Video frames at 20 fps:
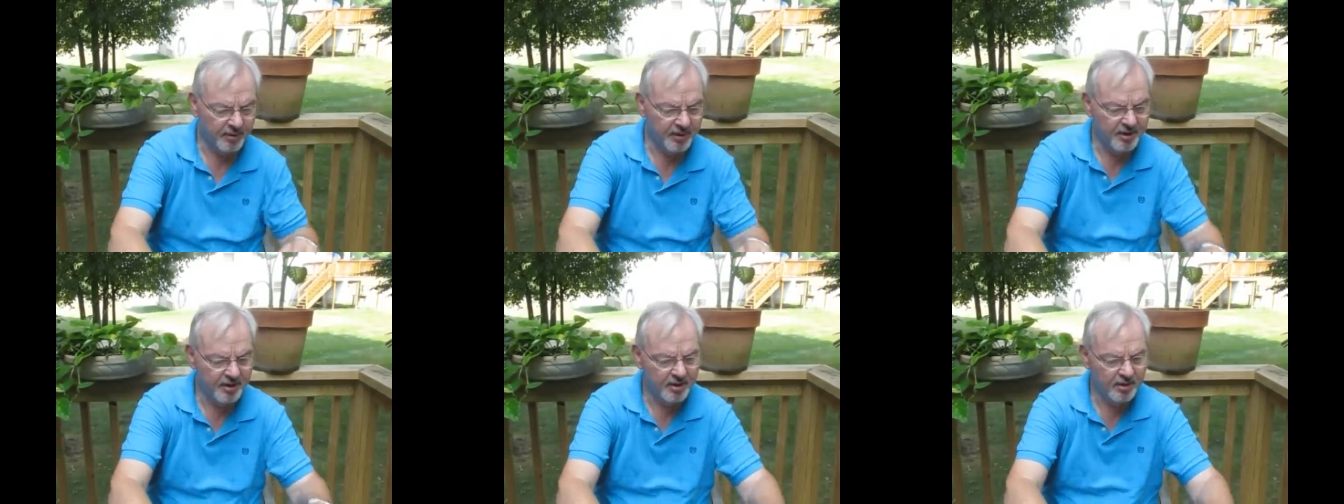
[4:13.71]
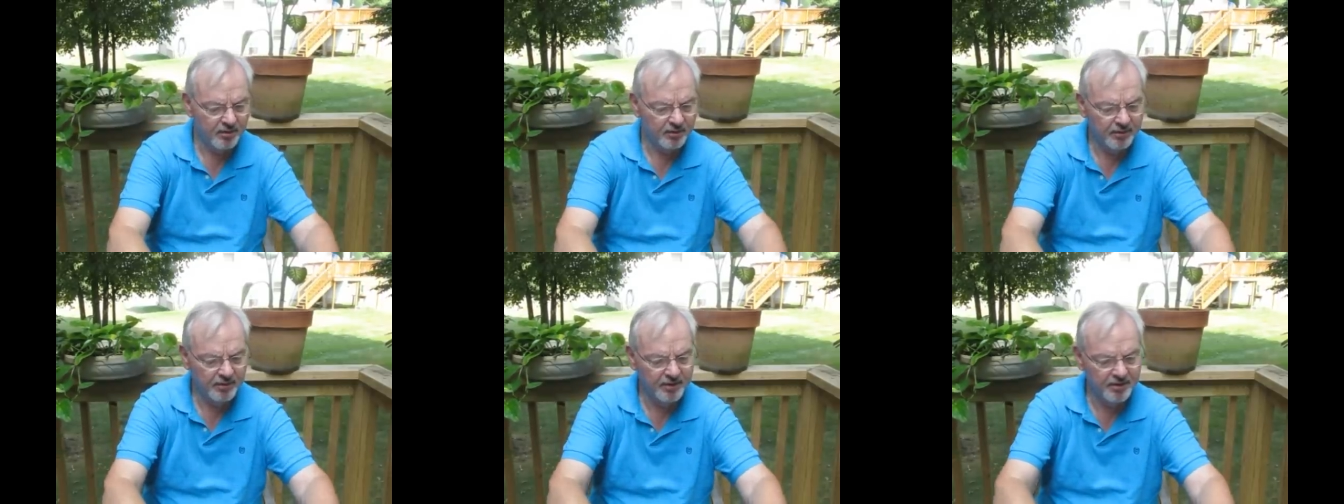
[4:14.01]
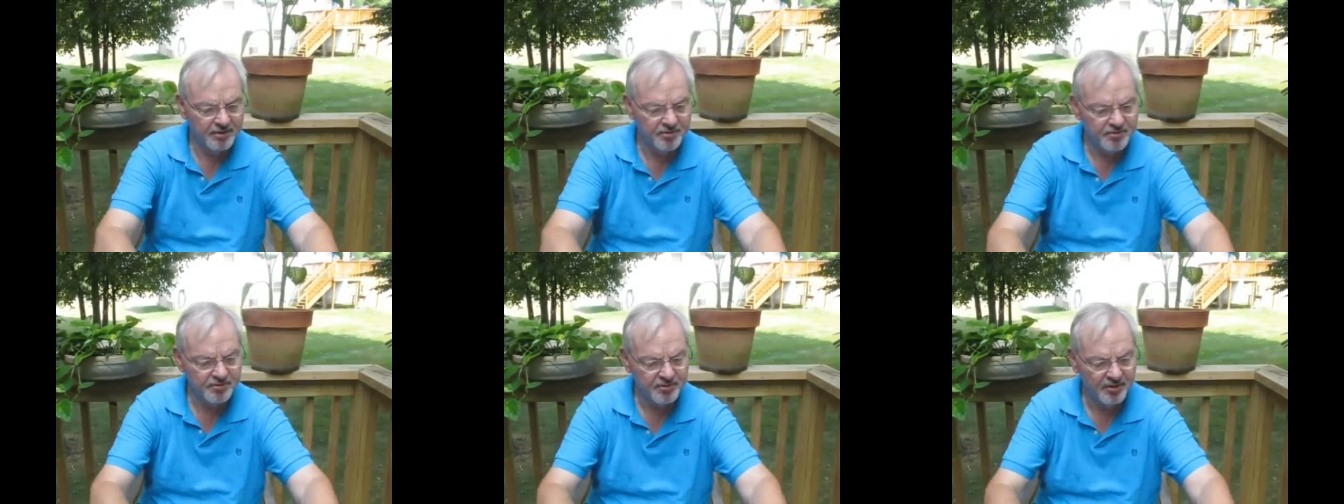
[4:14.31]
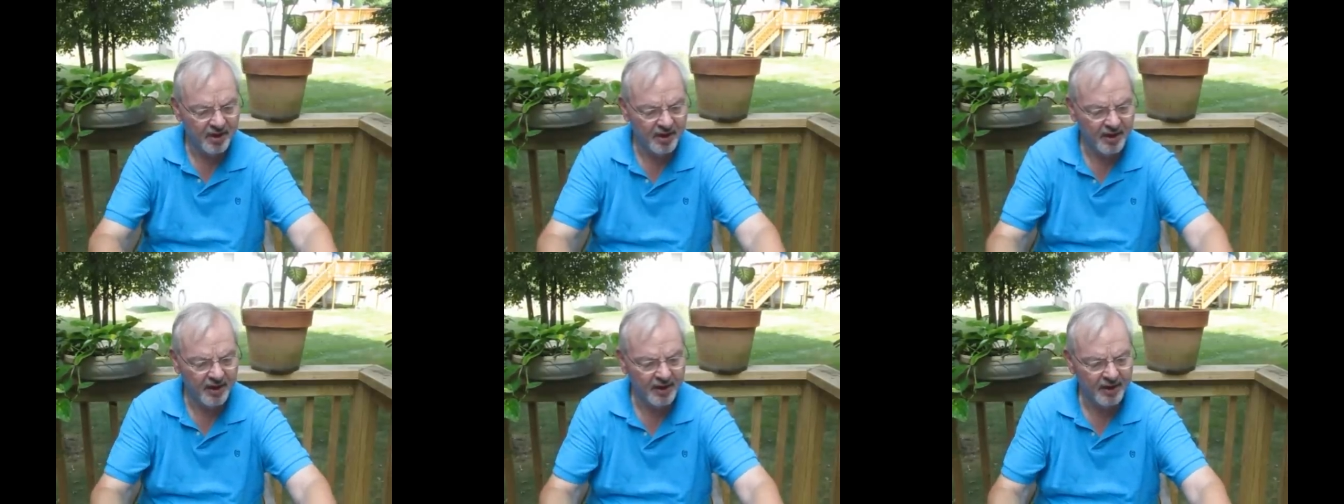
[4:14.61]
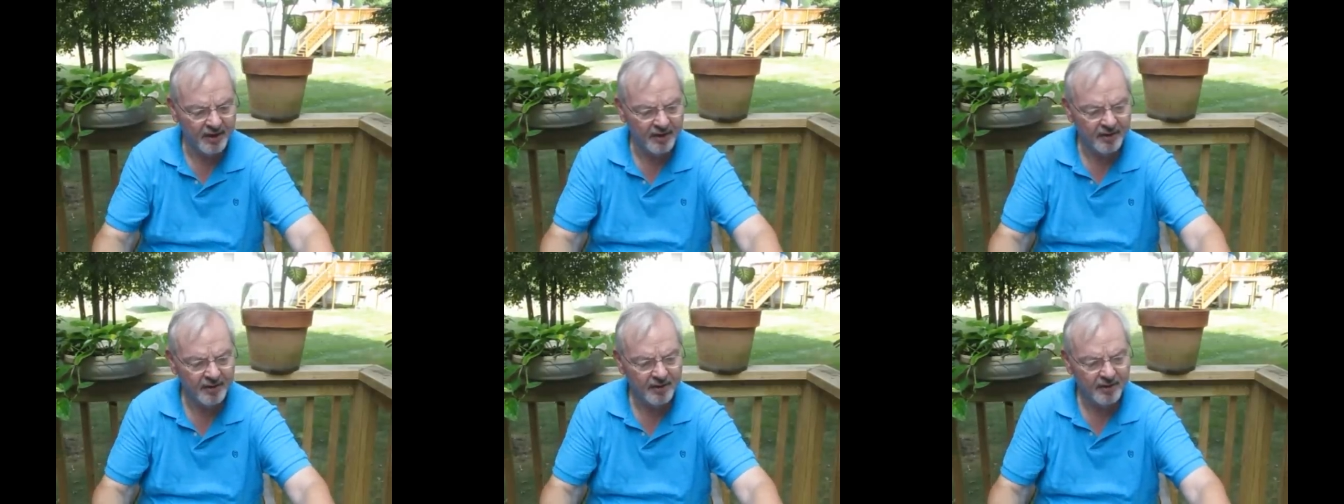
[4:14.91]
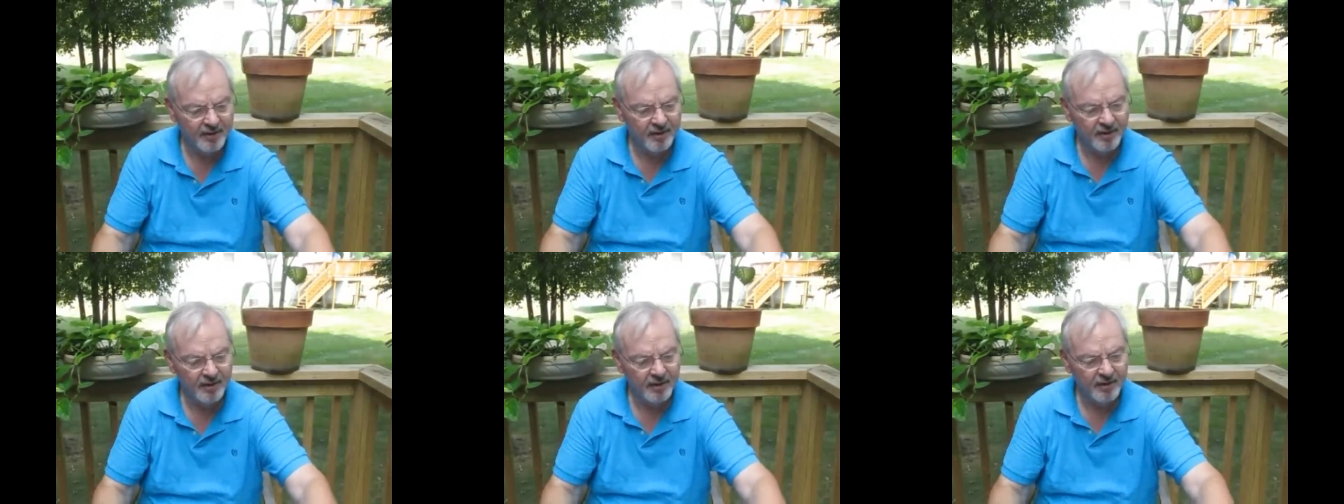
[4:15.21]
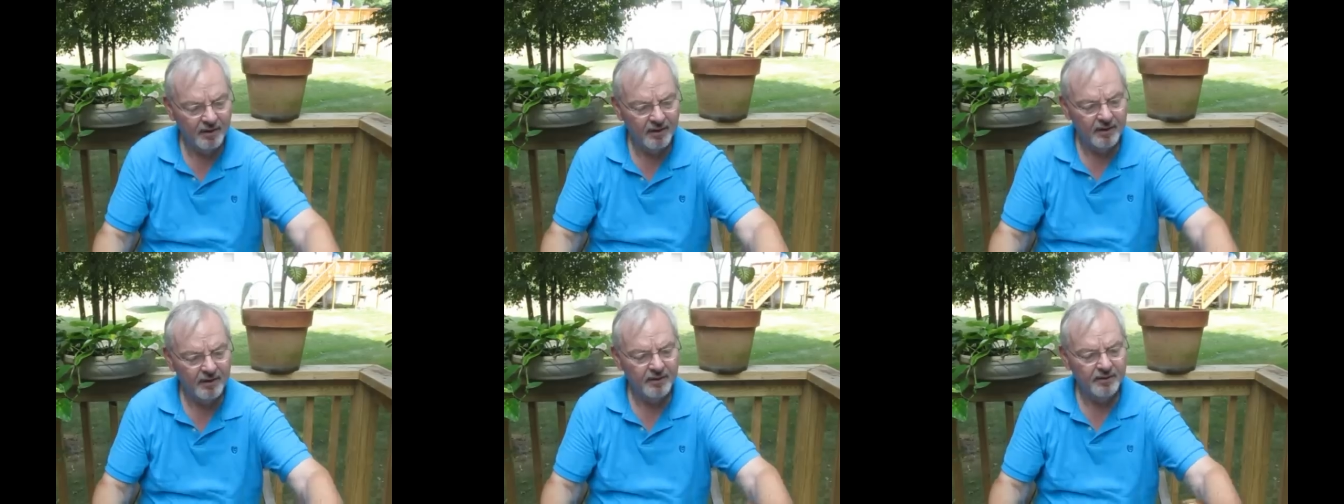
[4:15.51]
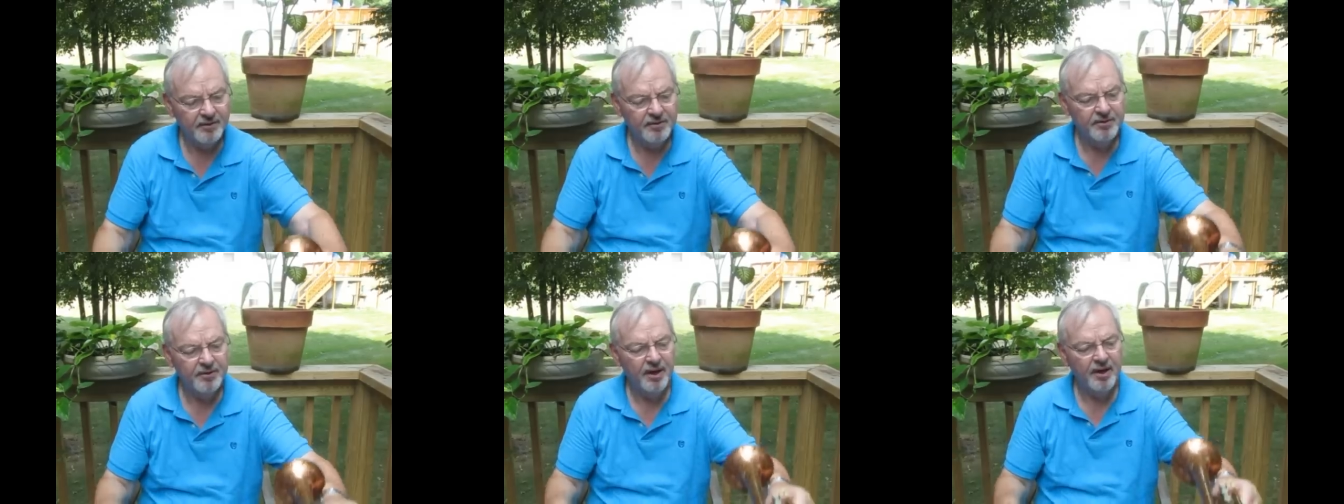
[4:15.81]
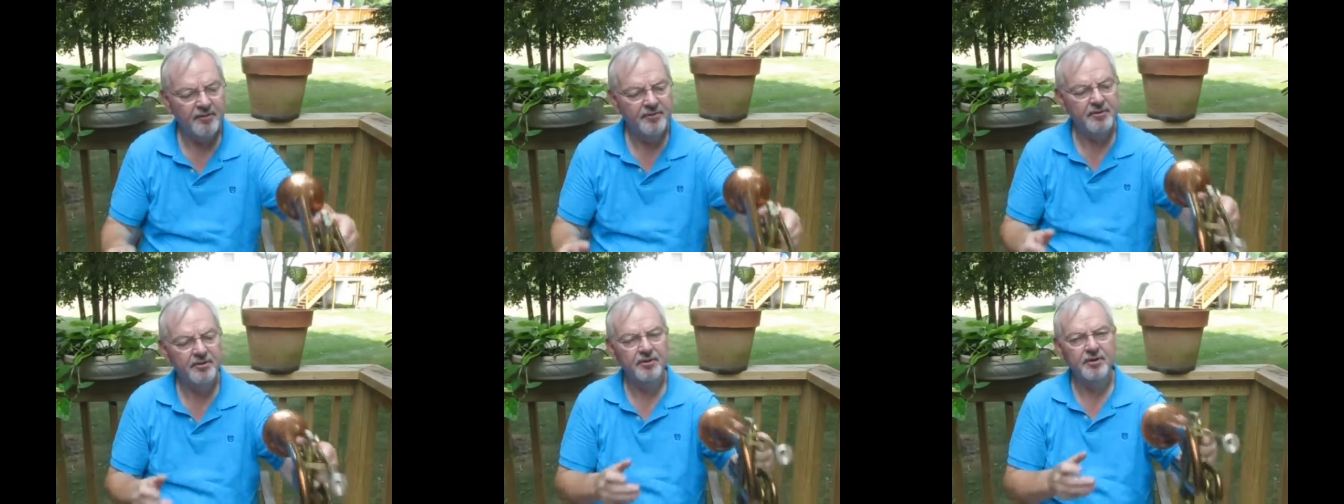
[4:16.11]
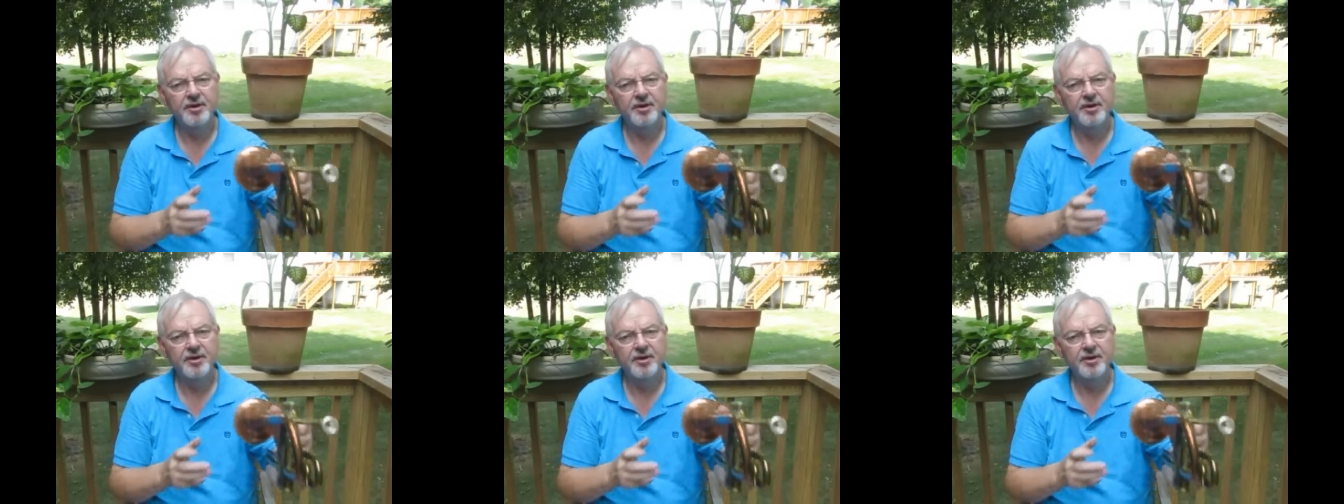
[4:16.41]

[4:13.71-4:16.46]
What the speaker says: Here is another